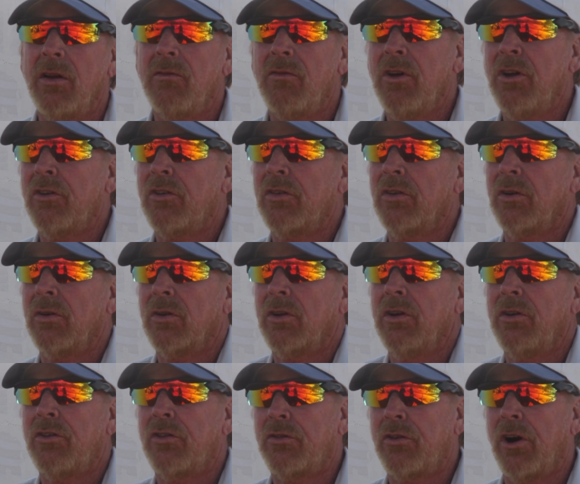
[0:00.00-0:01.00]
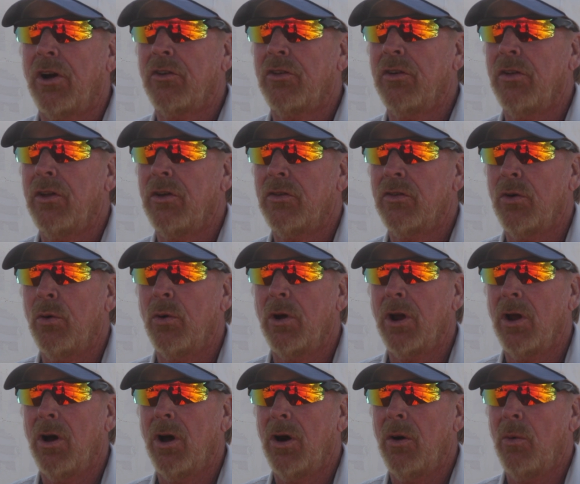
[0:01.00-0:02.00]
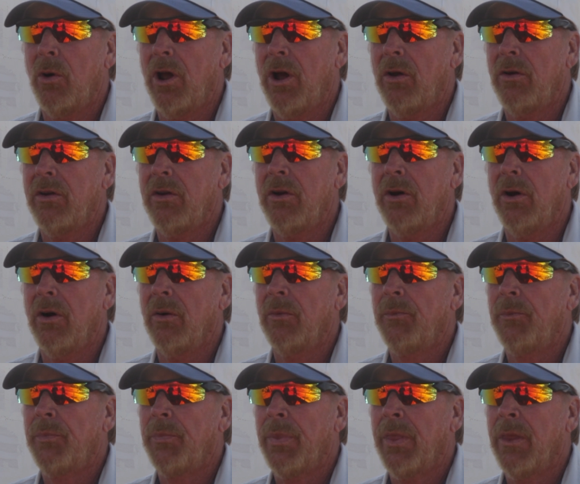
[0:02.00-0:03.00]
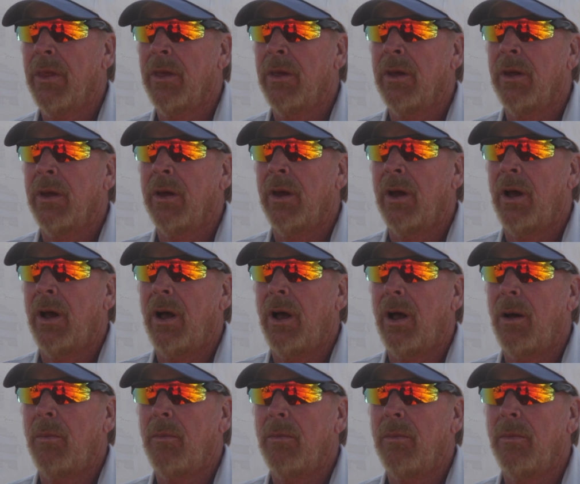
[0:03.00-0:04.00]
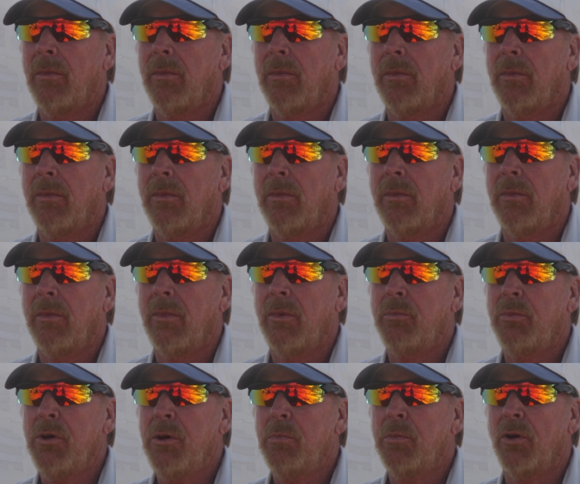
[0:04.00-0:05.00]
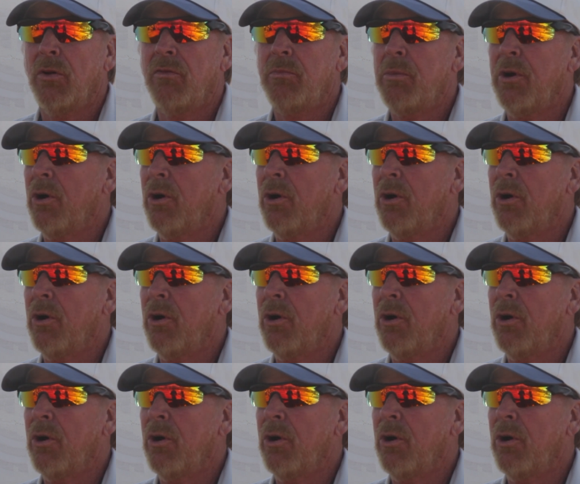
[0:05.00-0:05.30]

the conventional construction that's going on around here. The people